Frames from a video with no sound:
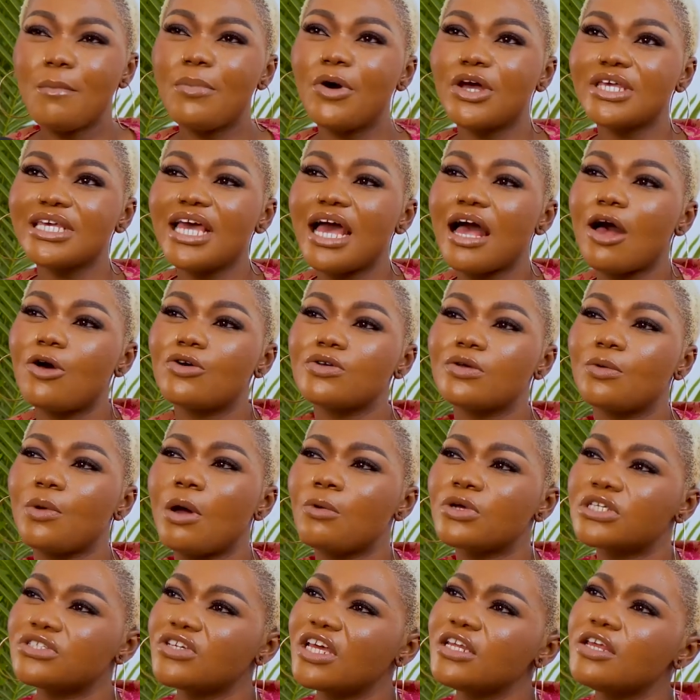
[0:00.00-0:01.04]
But yeah, I
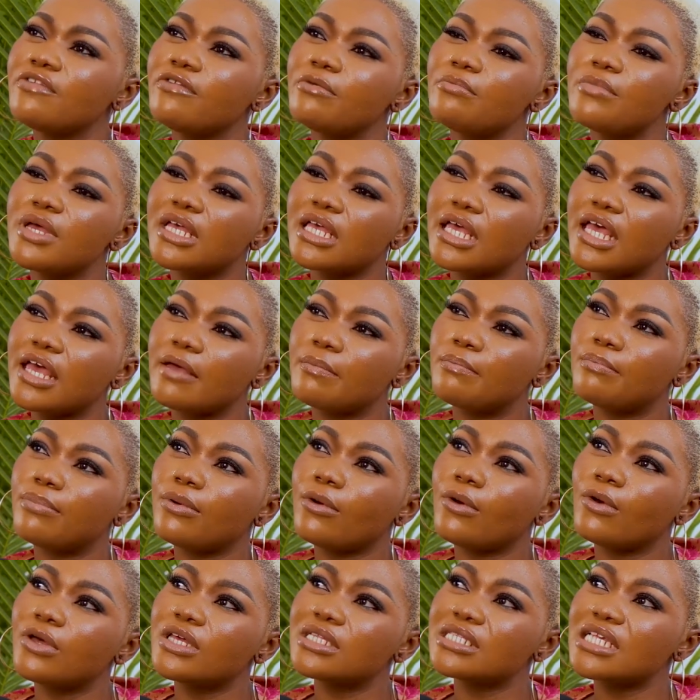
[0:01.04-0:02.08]
was trying to even make a
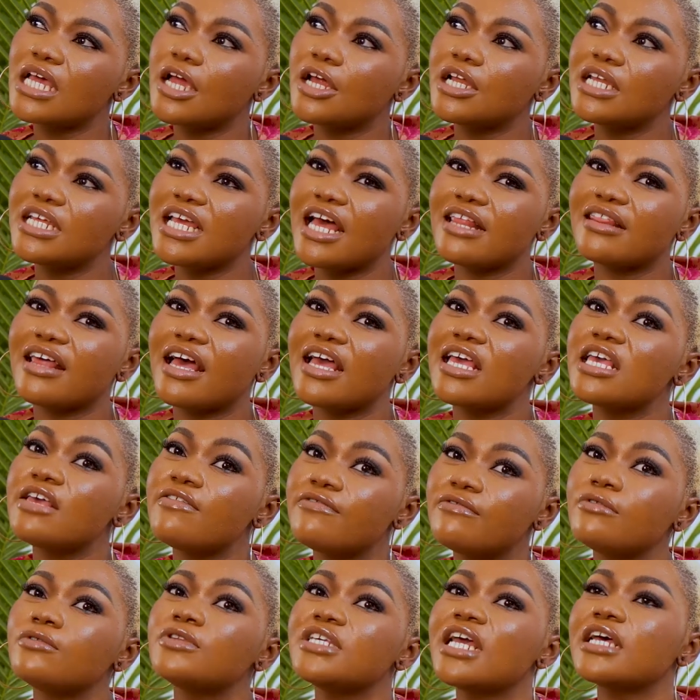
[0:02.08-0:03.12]
point earlier that
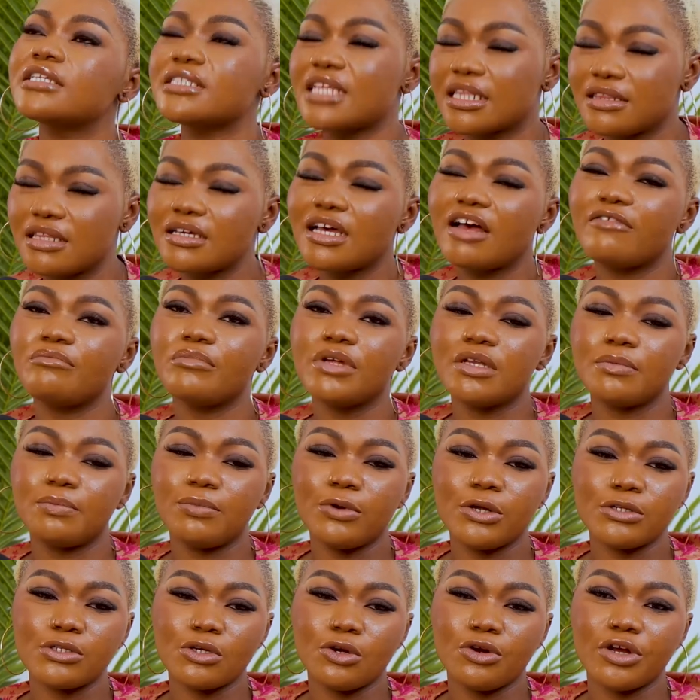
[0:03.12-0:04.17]
even, yes, I think I've made a
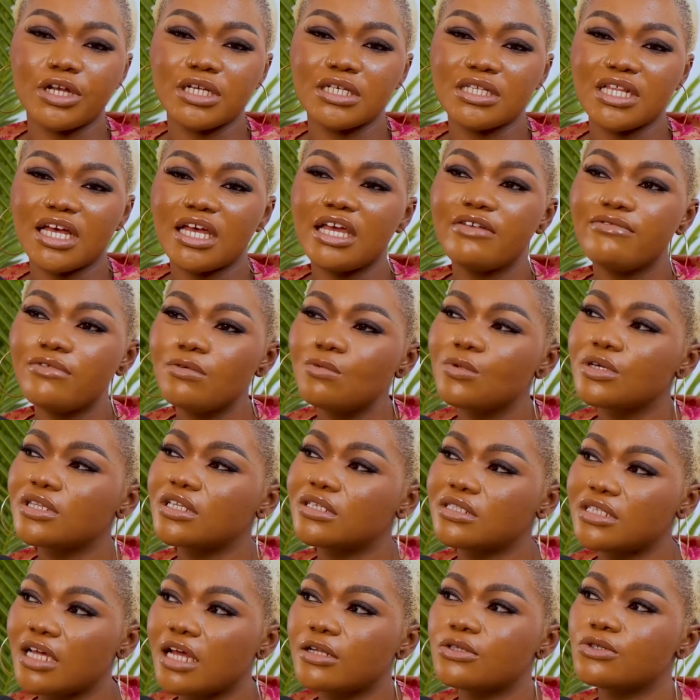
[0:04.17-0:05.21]
point already that even with the
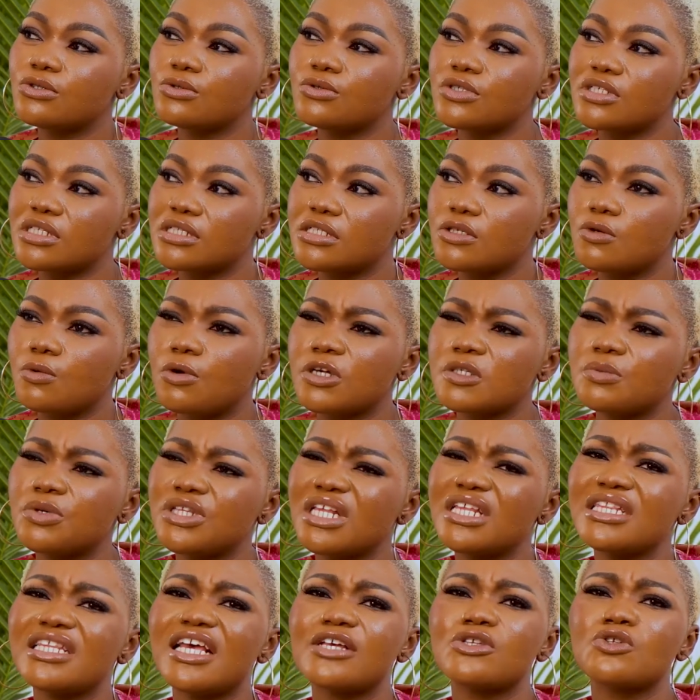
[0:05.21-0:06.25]
tattoos, it still works. But
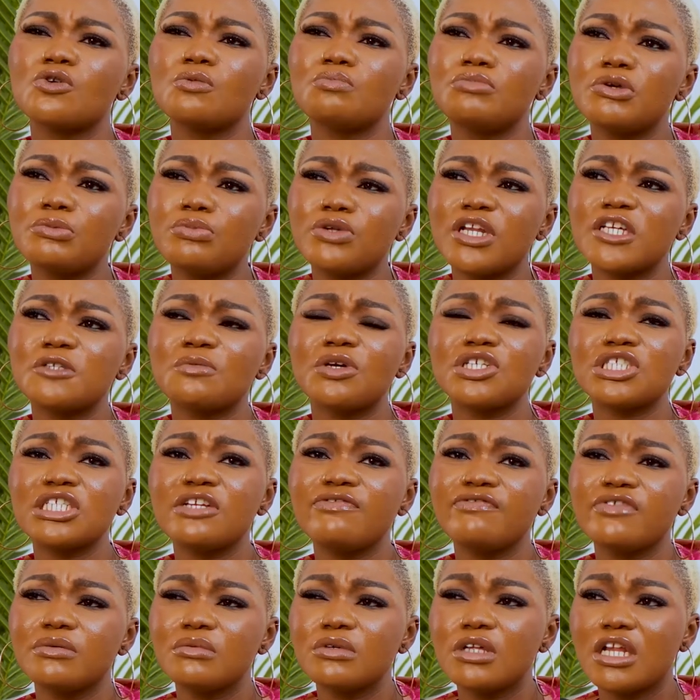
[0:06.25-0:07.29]
then there are some people, especially
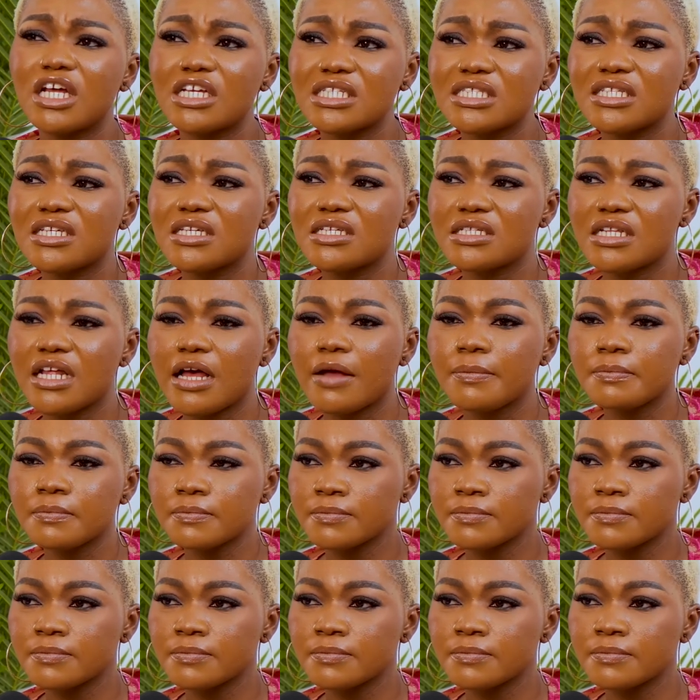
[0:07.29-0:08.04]
female artists, that